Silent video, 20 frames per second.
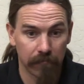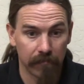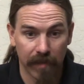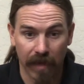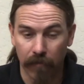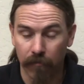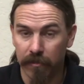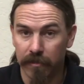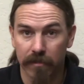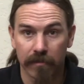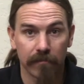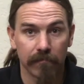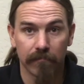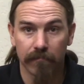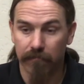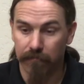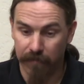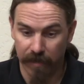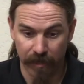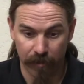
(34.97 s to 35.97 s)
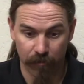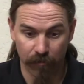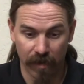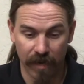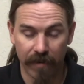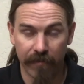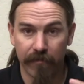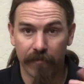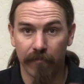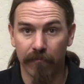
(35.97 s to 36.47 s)
that was
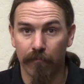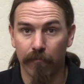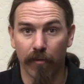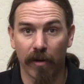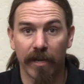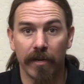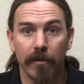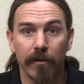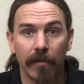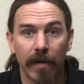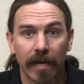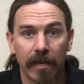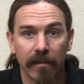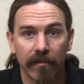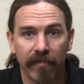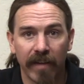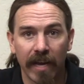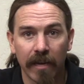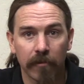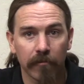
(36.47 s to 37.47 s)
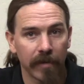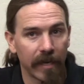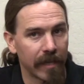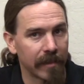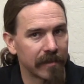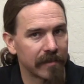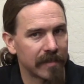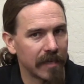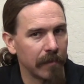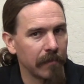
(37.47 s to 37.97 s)
engraved brand new out of the factory.
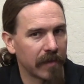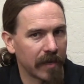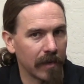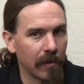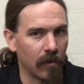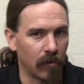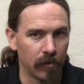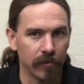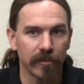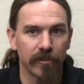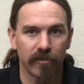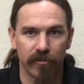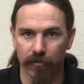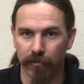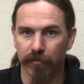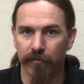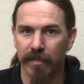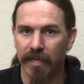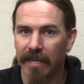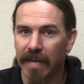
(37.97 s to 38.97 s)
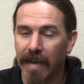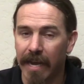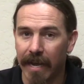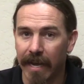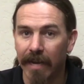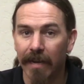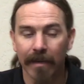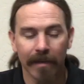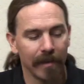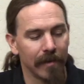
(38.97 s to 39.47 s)
And the same thing holds true
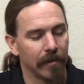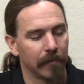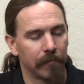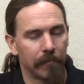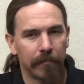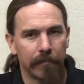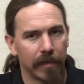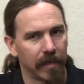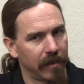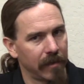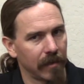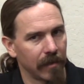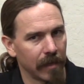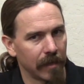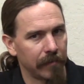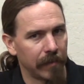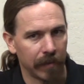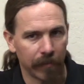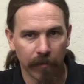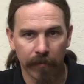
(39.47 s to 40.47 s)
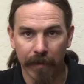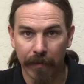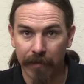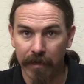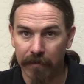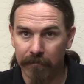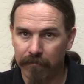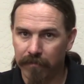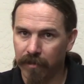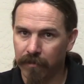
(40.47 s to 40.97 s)
today, but I think a lot of people
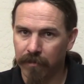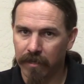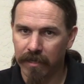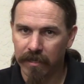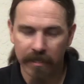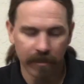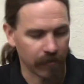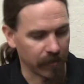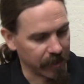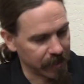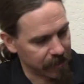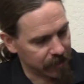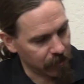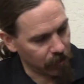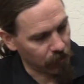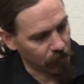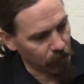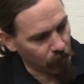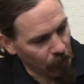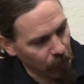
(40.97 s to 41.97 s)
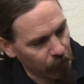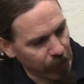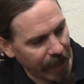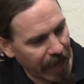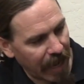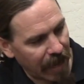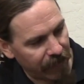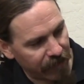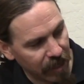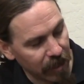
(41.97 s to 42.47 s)
maybe don't consider it. So what we
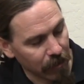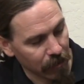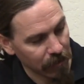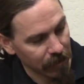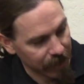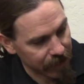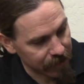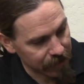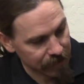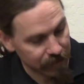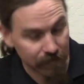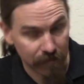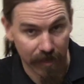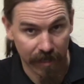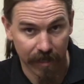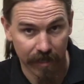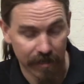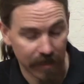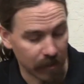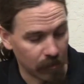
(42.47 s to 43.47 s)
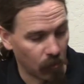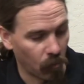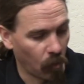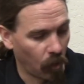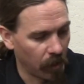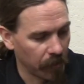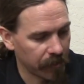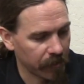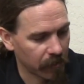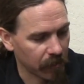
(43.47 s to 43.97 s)
have here is, like I said, a
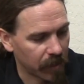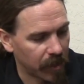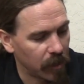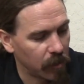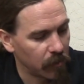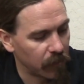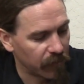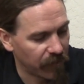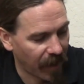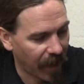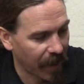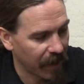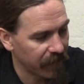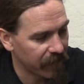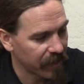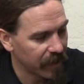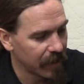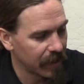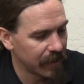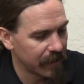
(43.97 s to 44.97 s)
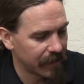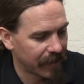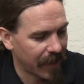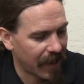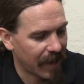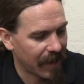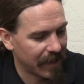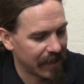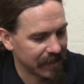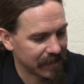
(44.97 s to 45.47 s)
Walther Q5 that
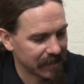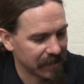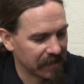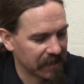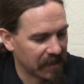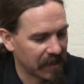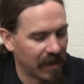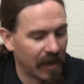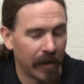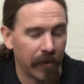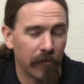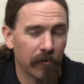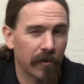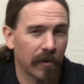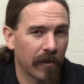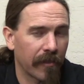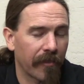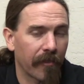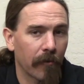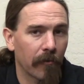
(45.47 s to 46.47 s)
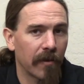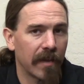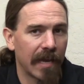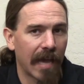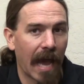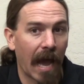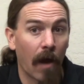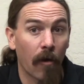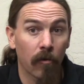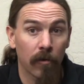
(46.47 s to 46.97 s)
has like 130
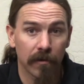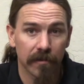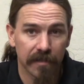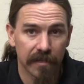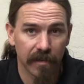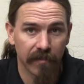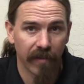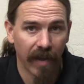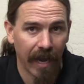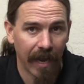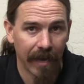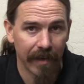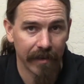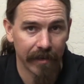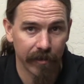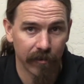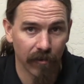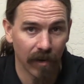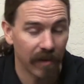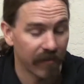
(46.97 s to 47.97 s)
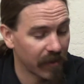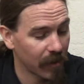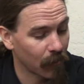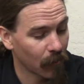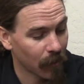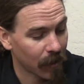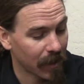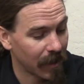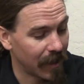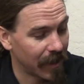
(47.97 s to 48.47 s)
hours of hand engraving
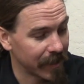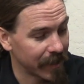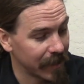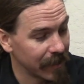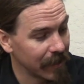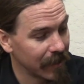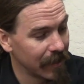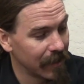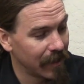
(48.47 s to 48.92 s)
work on it.